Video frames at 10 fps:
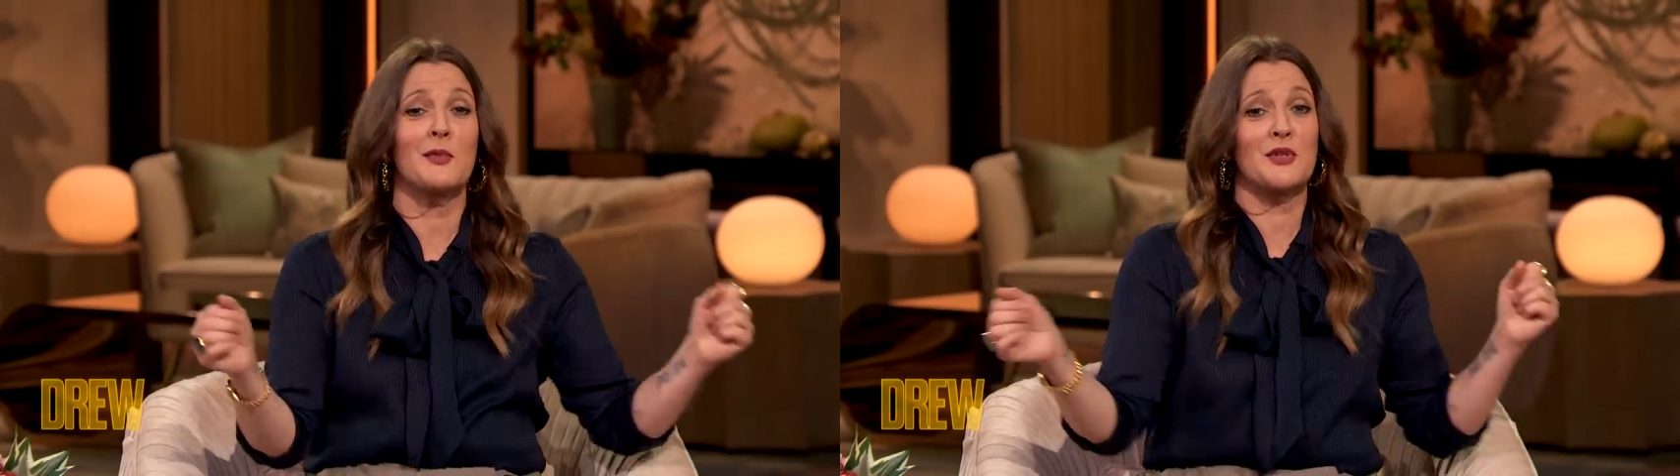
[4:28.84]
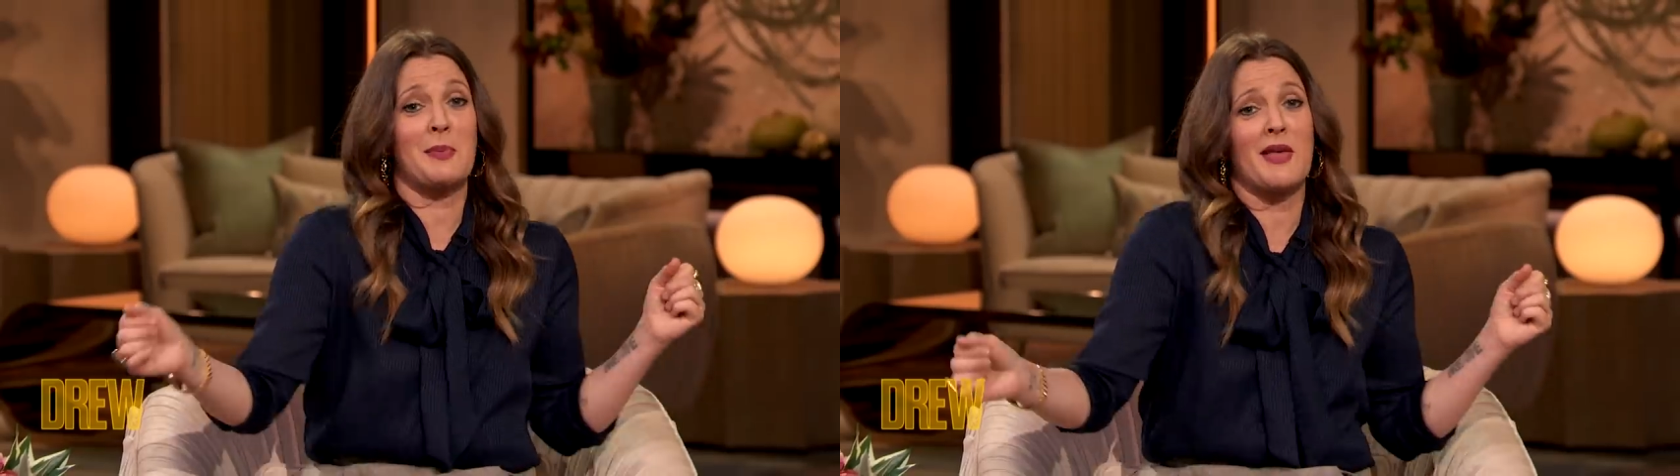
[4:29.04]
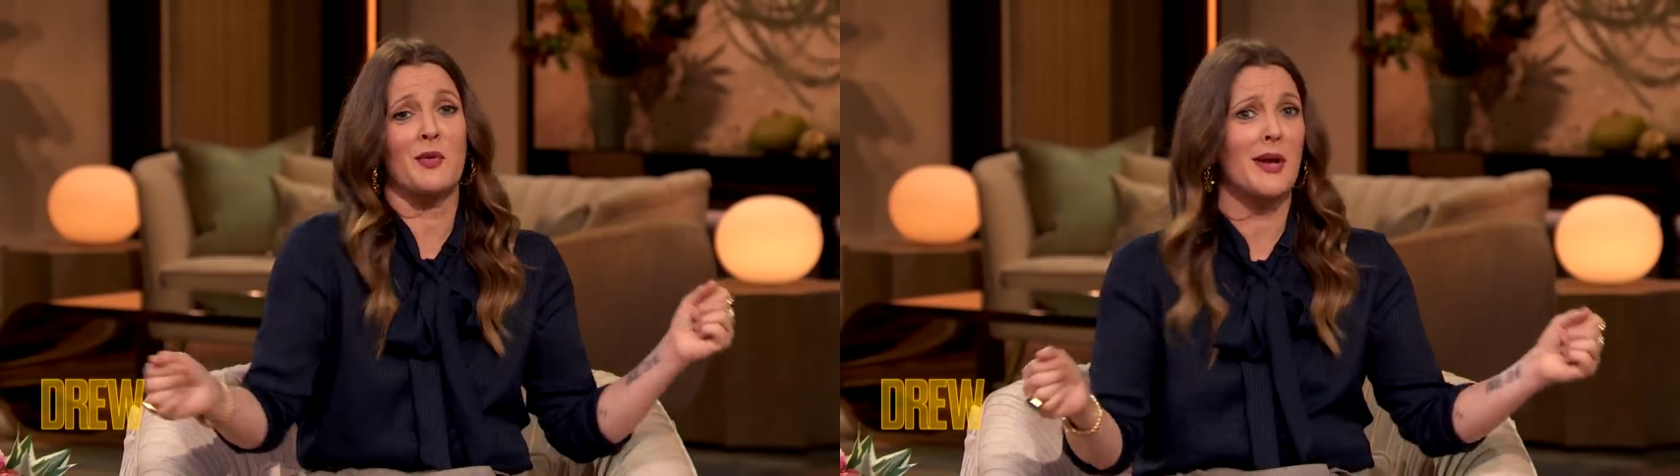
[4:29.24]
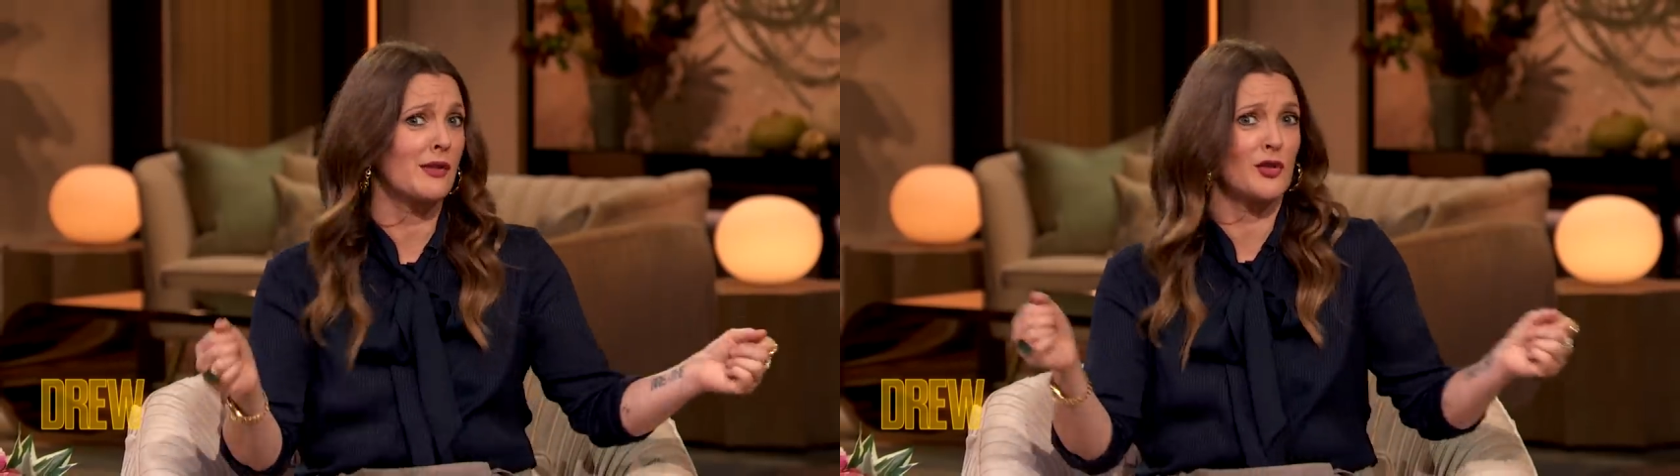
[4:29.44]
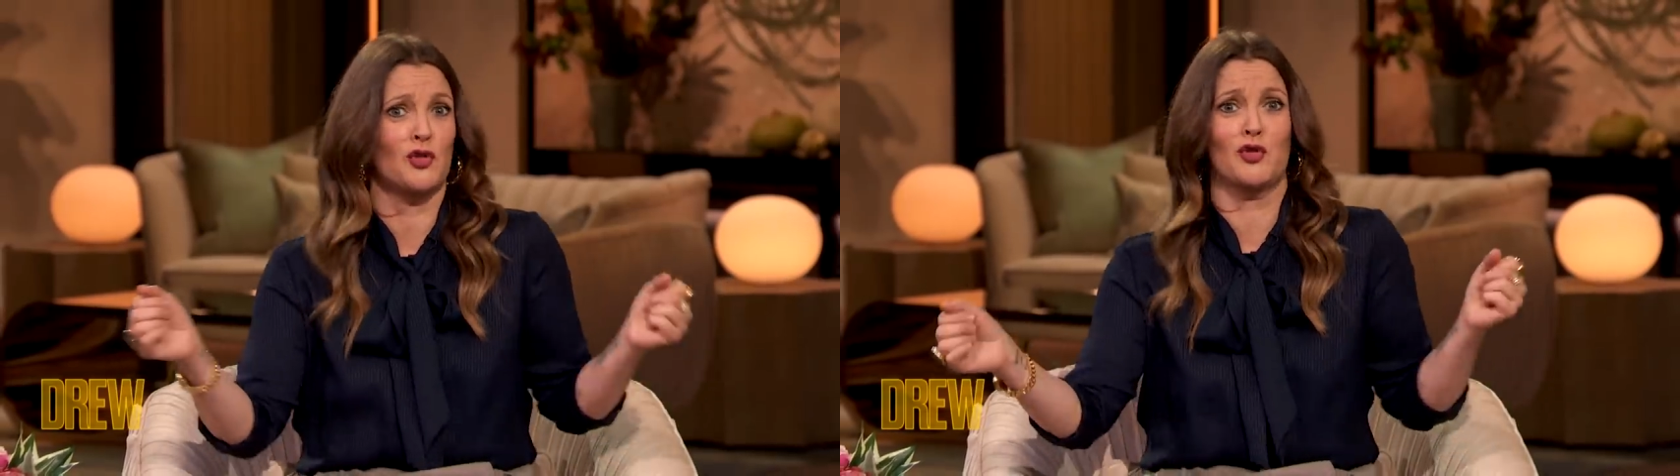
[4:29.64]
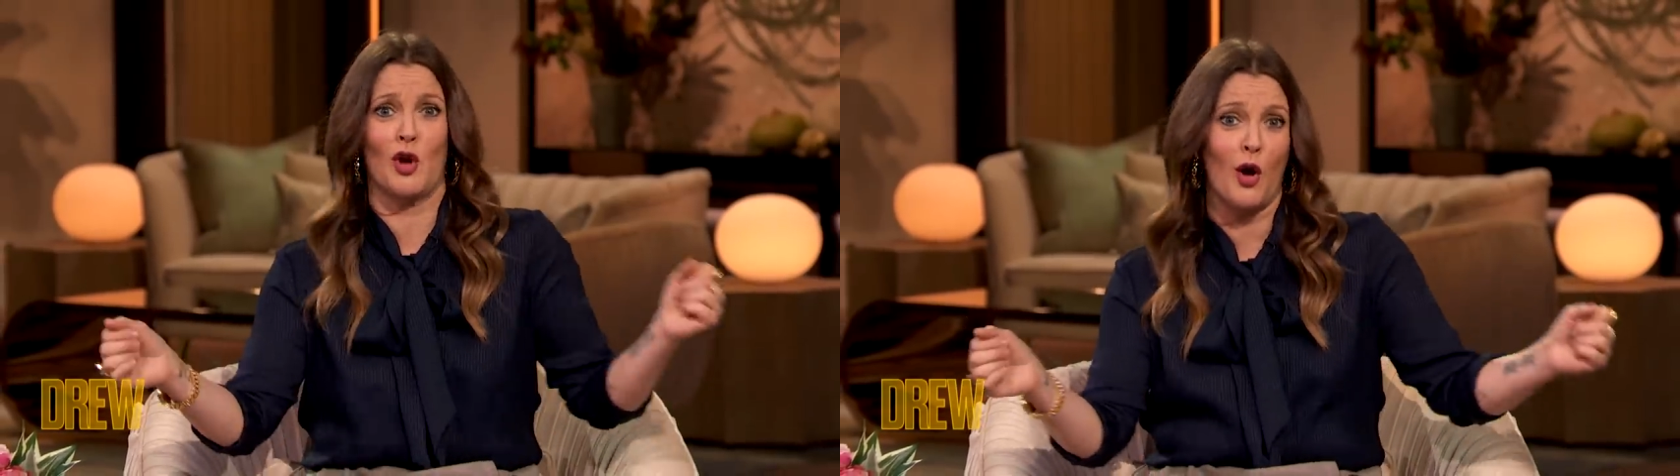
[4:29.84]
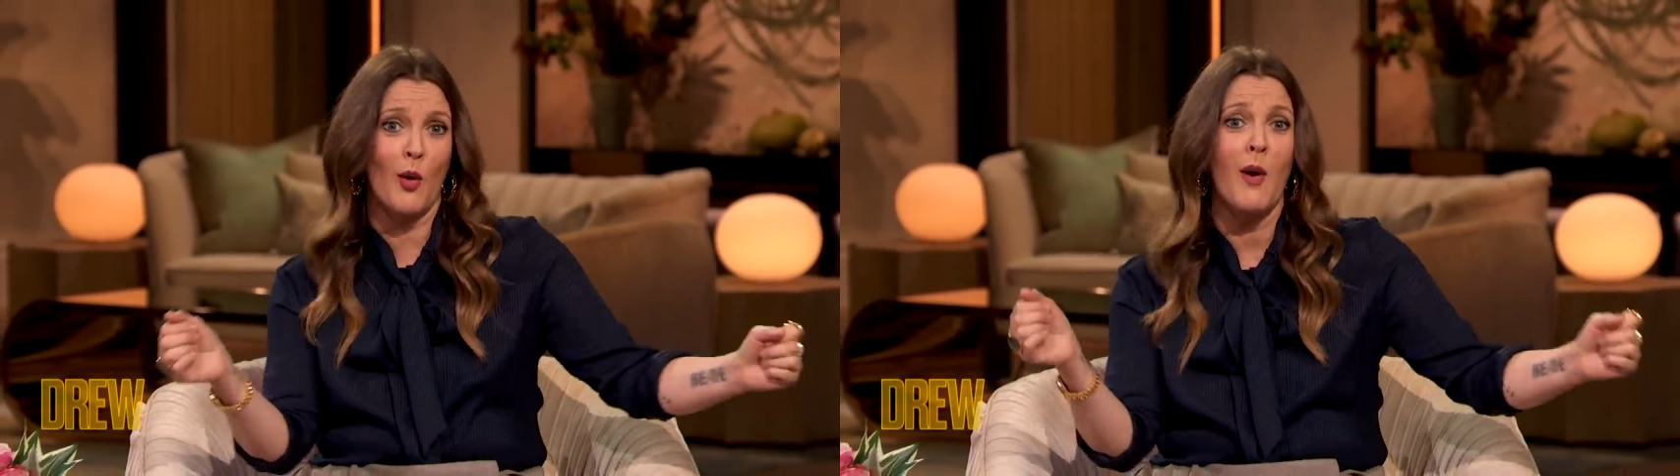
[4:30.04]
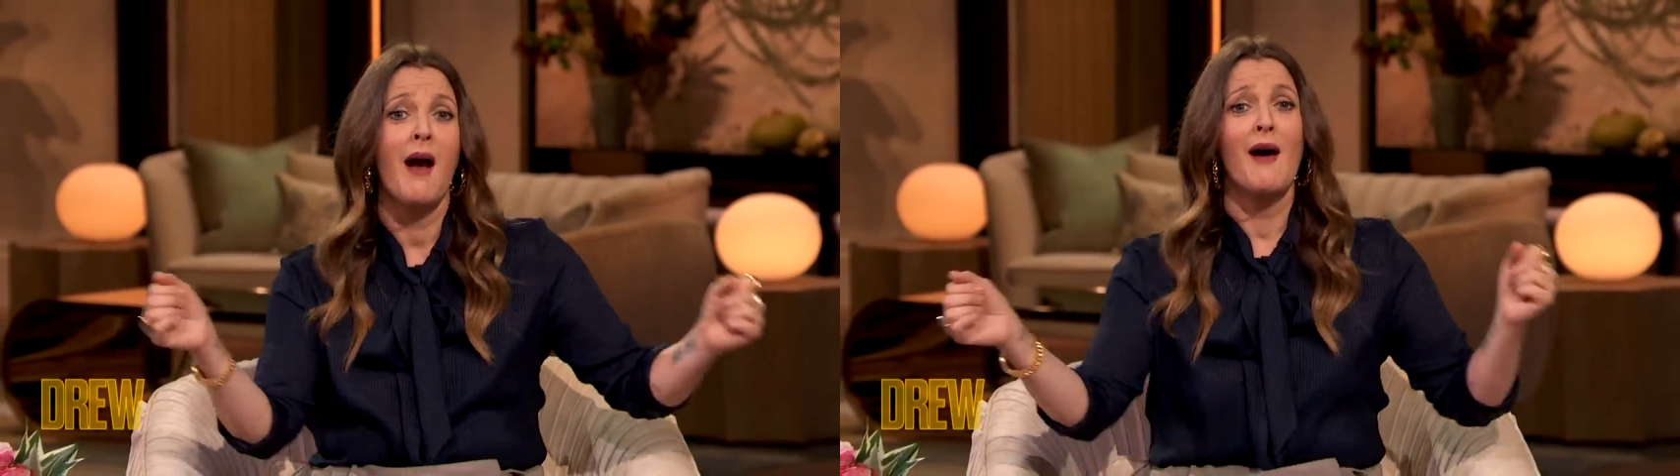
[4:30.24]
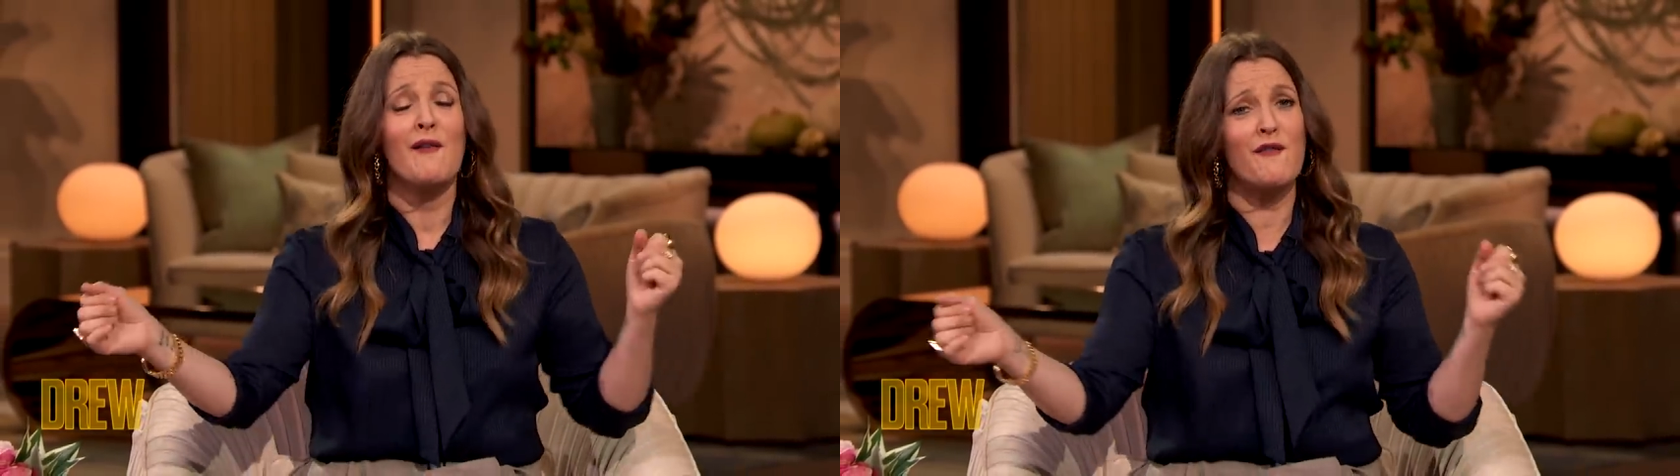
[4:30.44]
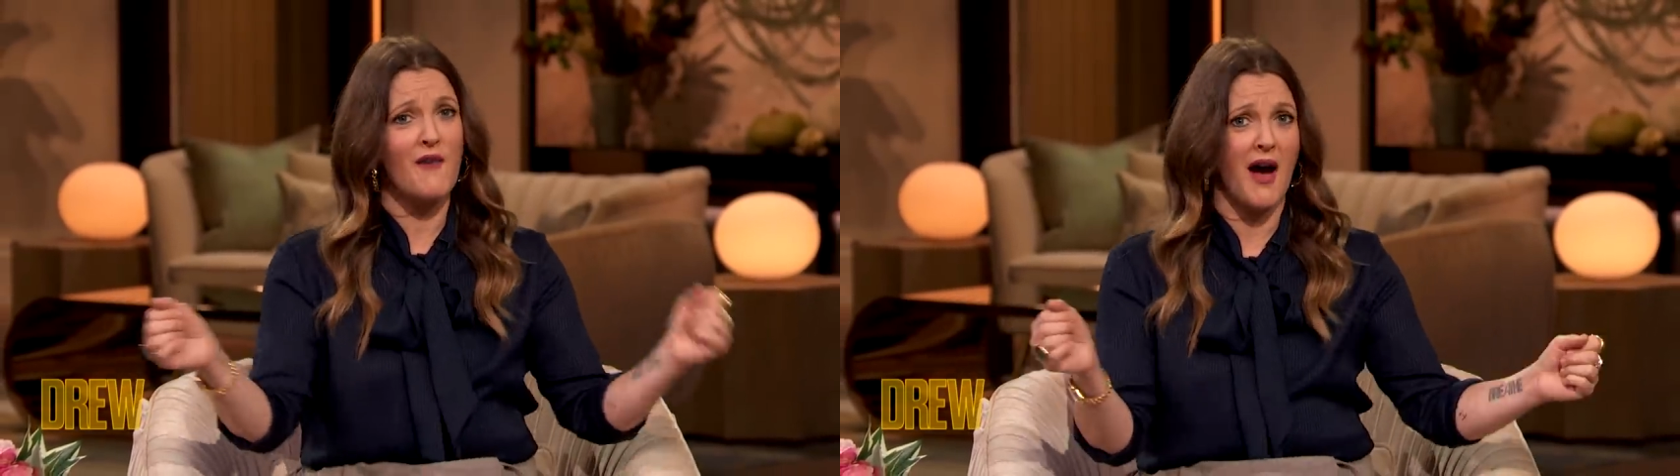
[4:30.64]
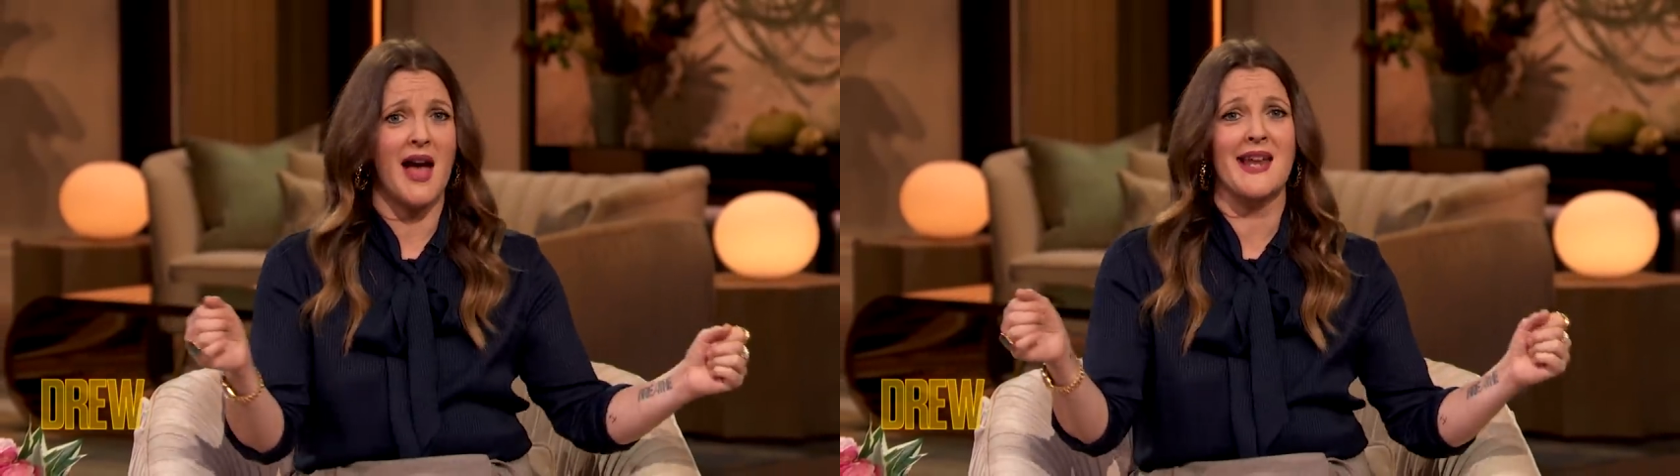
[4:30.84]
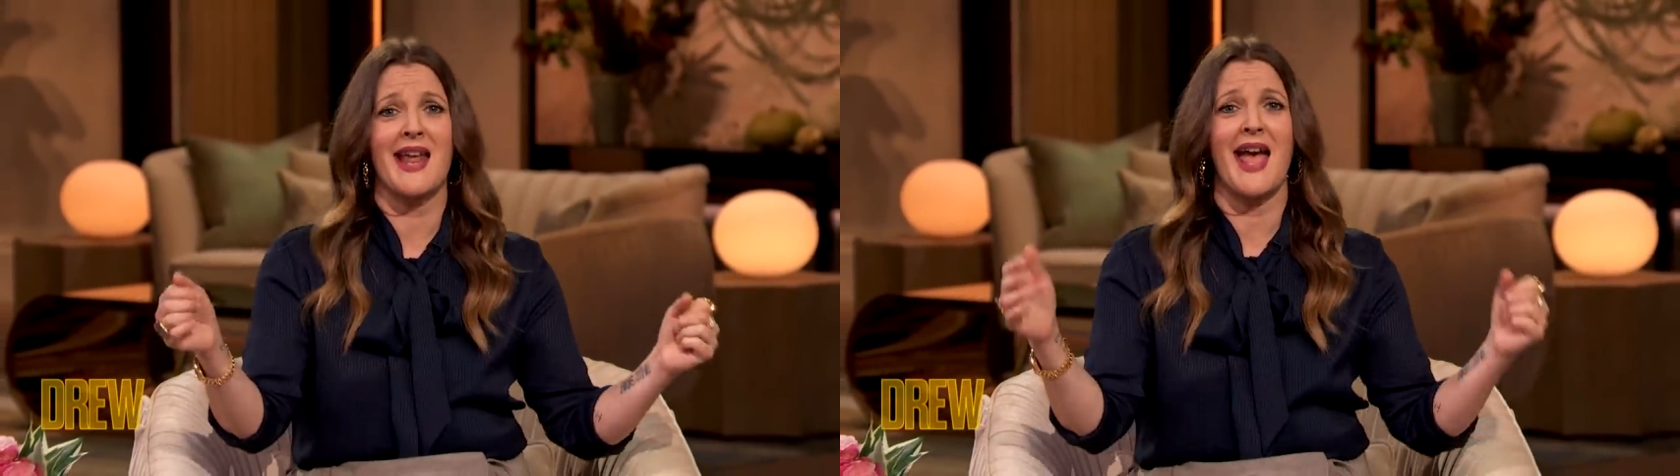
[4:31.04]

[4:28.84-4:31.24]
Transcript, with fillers: which, by the way, looks so fun